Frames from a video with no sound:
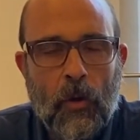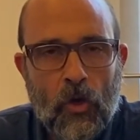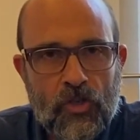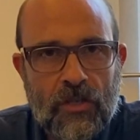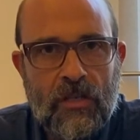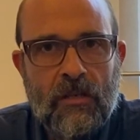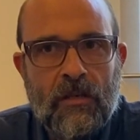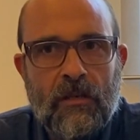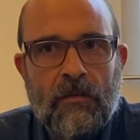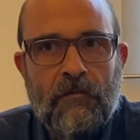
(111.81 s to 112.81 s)

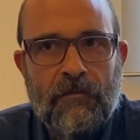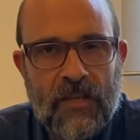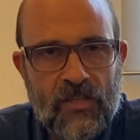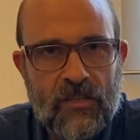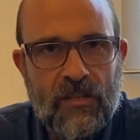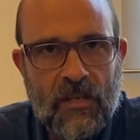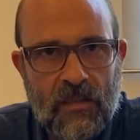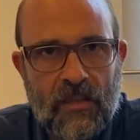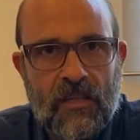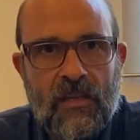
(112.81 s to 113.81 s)
personally vested
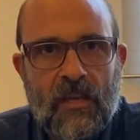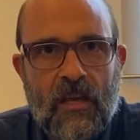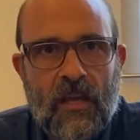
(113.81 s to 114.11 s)
in the